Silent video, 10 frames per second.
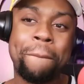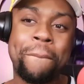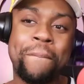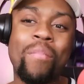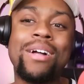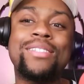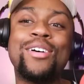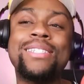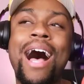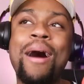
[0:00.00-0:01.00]
So
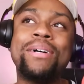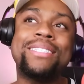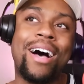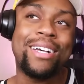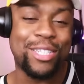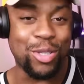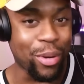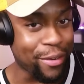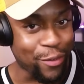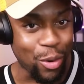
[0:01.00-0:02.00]
Salma talks to
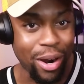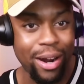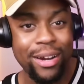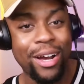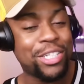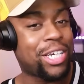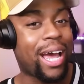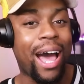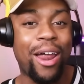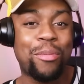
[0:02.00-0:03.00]
24. No shade,
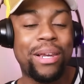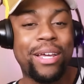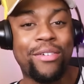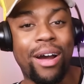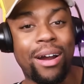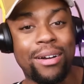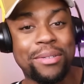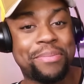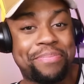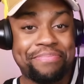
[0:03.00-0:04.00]
I don't believe her.
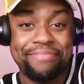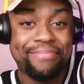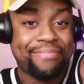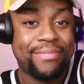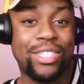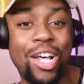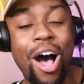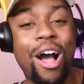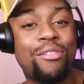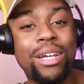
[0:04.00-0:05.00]

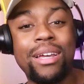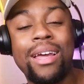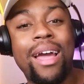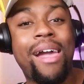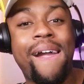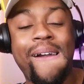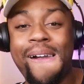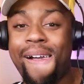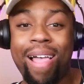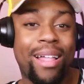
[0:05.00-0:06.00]
Sorry.
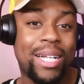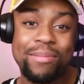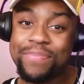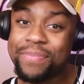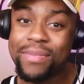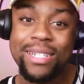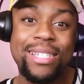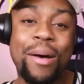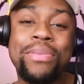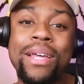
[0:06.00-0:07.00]

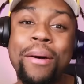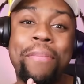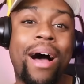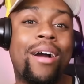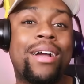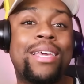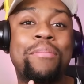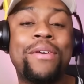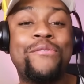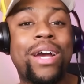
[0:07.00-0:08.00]
Something about her give me
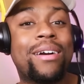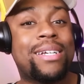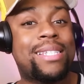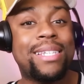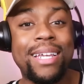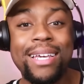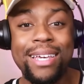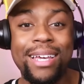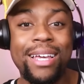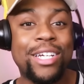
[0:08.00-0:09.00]
very
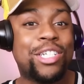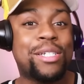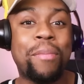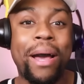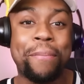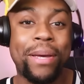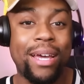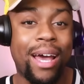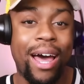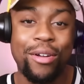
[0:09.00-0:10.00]
sneaky. It's just my opinion.
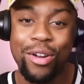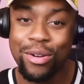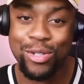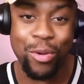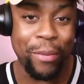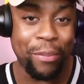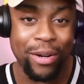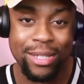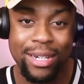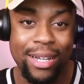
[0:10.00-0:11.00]
I don't know this woman
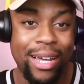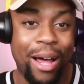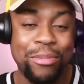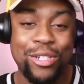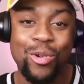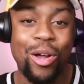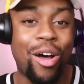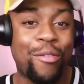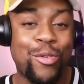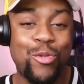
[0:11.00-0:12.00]
personally. I'm just going
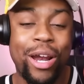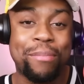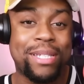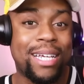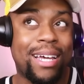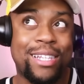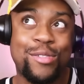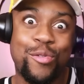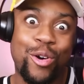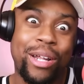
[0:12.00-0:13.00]
off of what I'm seeing in this
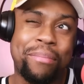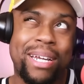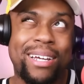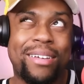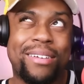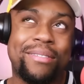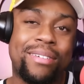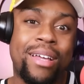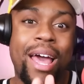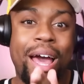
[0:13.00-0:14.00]
40-minute
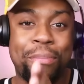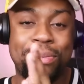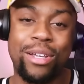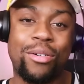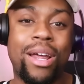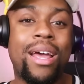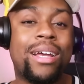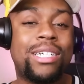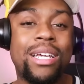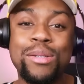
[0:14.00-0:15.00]
episode.
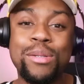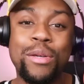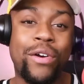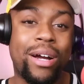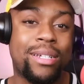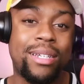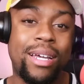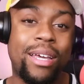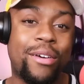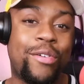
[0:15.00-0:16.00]
She gives me very sneaky
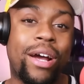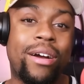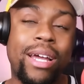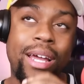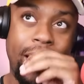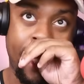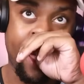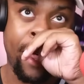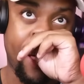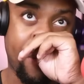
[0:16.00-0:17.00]
and very
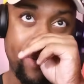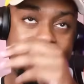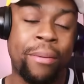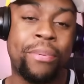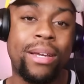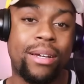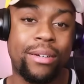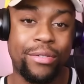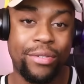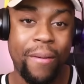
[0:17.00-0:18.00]

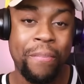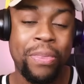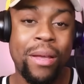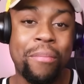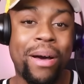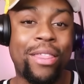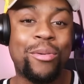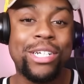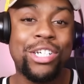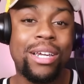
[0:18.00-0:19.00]
manipulative. By the way
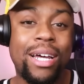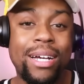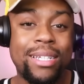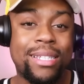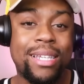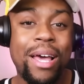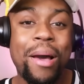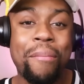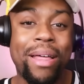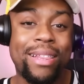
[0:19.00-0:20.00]
she looks,
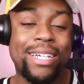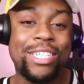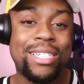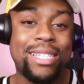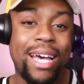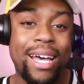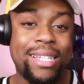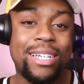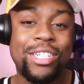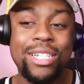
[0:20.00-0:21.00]
by the things she says.
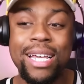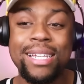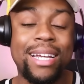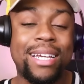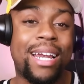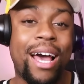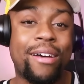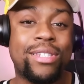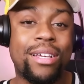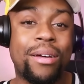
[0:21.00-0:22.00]
She says they did have
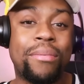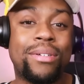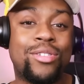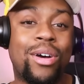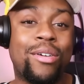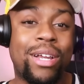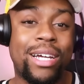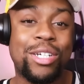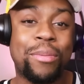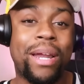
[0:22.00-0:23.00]
some sort of
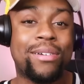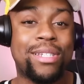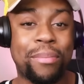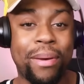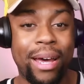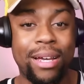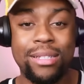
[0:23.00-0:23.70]
relationship, but that was in the past.